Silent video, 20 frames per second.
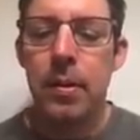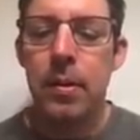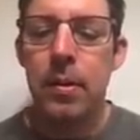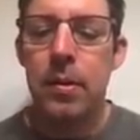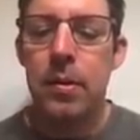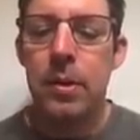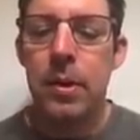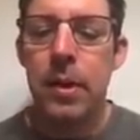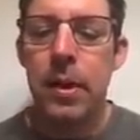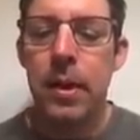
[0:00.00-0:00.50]

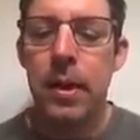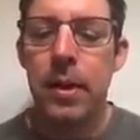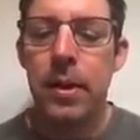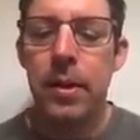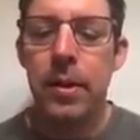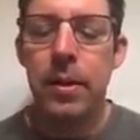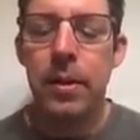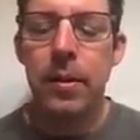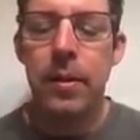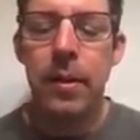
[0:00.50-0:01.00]
there's a link
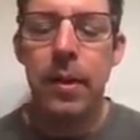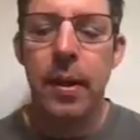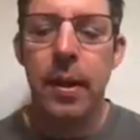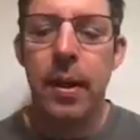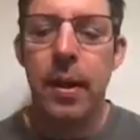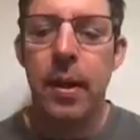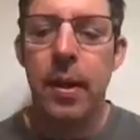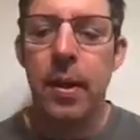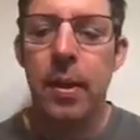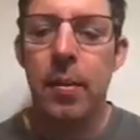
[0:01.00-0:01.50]
here,
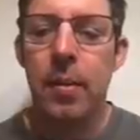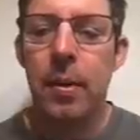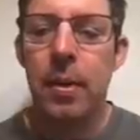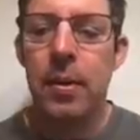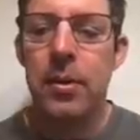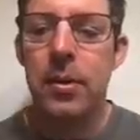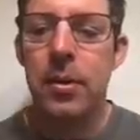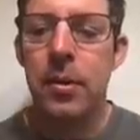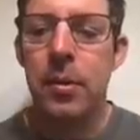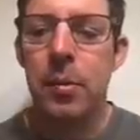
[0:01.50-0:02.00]
and uh,
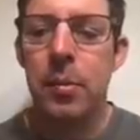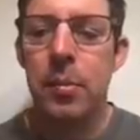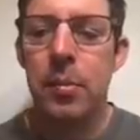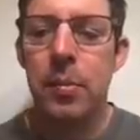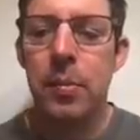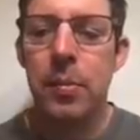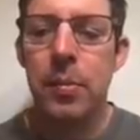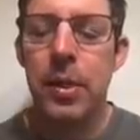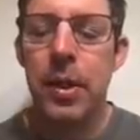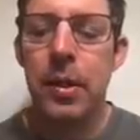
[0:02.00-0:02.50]
also there'll
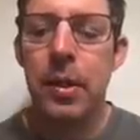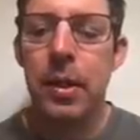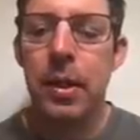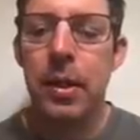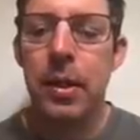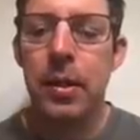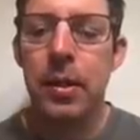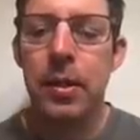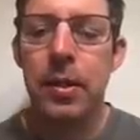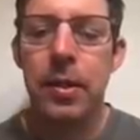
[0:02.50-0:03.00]
be a link
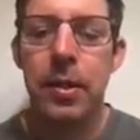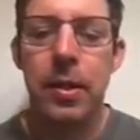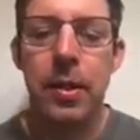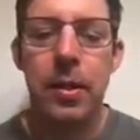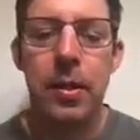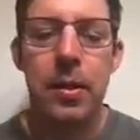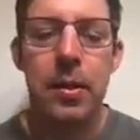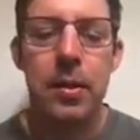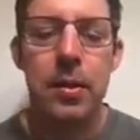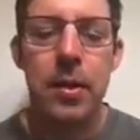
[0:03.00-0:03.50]
in there to the
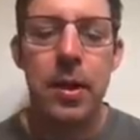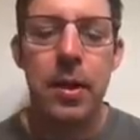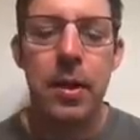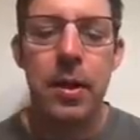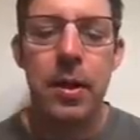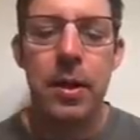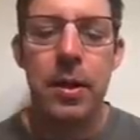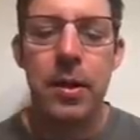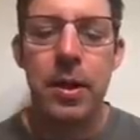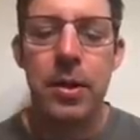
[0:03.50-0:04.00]
talk I
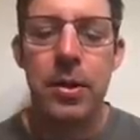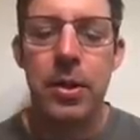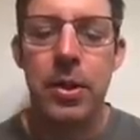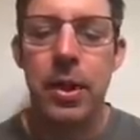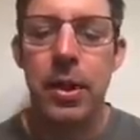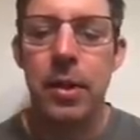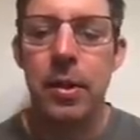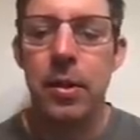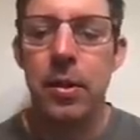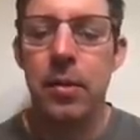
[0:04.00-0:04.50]
did
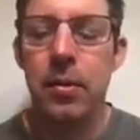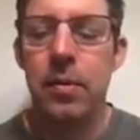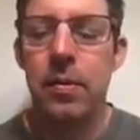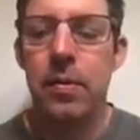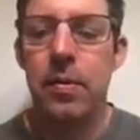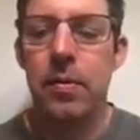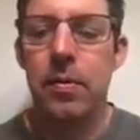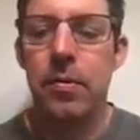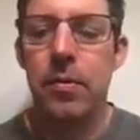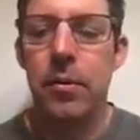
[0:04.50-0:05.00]
yesterday on
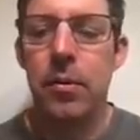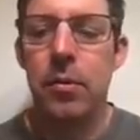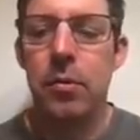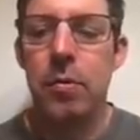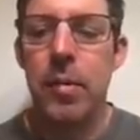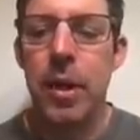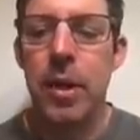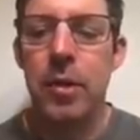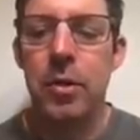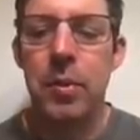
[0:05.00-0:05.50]
fuels
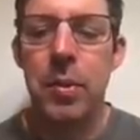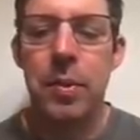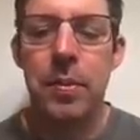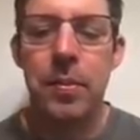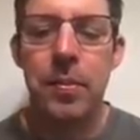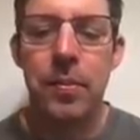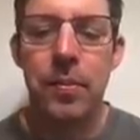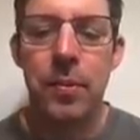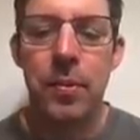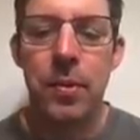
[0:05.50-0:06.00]
management.
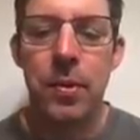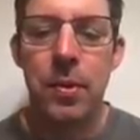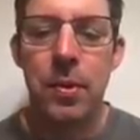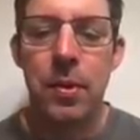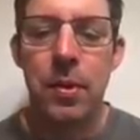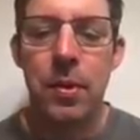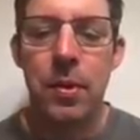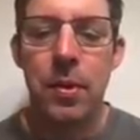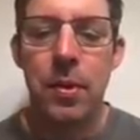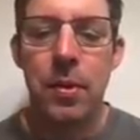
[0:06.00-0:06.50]

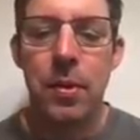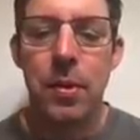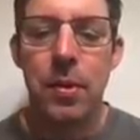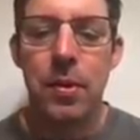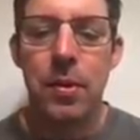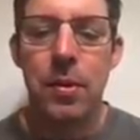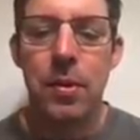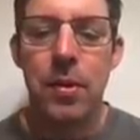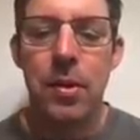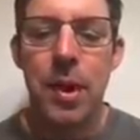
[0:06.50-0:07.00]

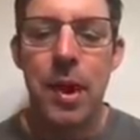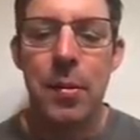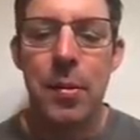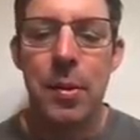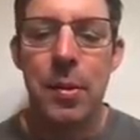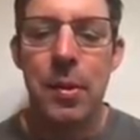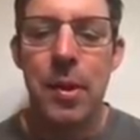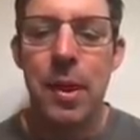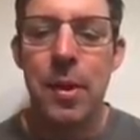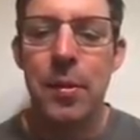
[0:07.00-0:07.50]

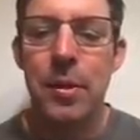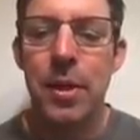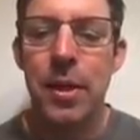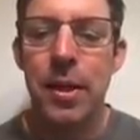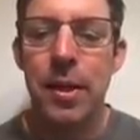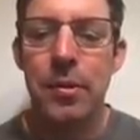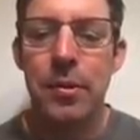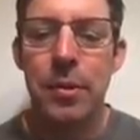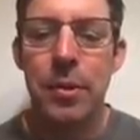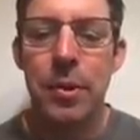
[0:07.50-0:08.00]
Happy Labor Day,
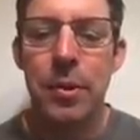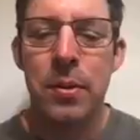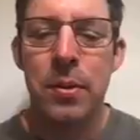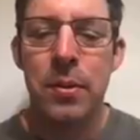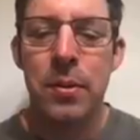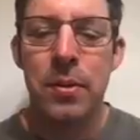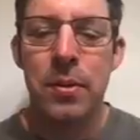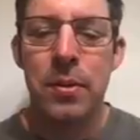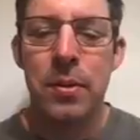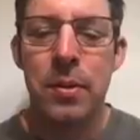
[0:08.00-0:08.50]
everyone.
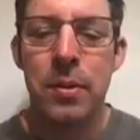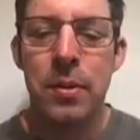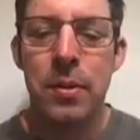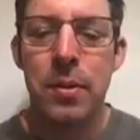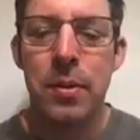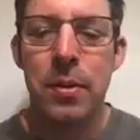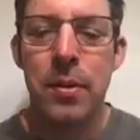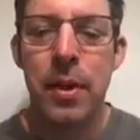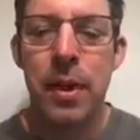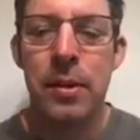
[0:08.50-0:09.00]

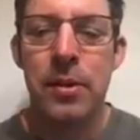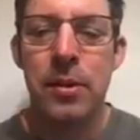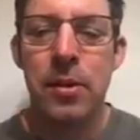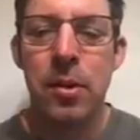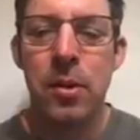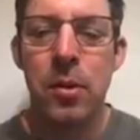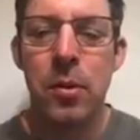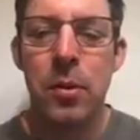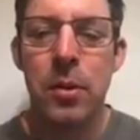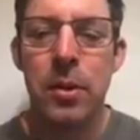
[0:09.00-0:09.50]
Thanks to
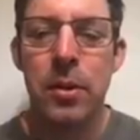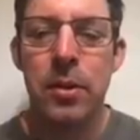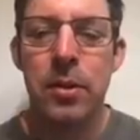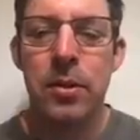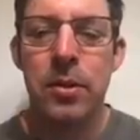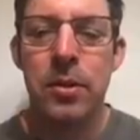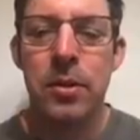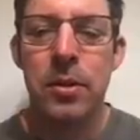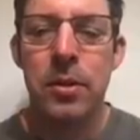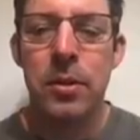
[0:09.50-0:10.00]
all the
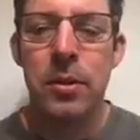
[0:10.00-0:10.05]
workers.